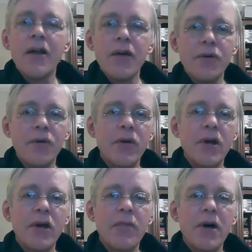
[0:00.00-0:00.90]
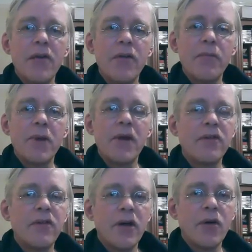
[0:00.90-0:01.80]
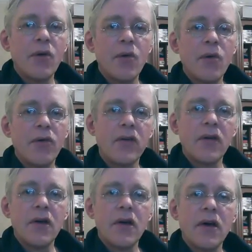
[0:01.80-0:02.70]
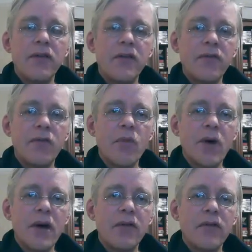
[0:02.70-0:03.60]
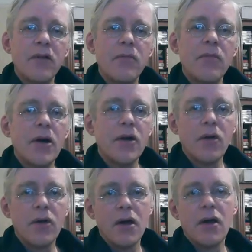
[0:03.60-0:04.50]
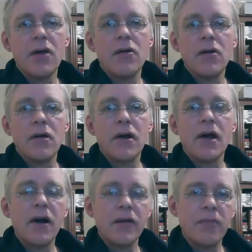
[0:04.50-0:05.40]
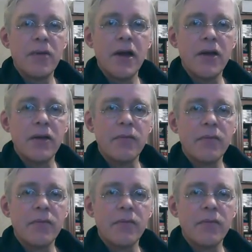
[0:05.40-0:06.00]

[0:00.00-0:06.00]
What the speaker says: Talking about the basic chords and different ways that you might not know how to play them,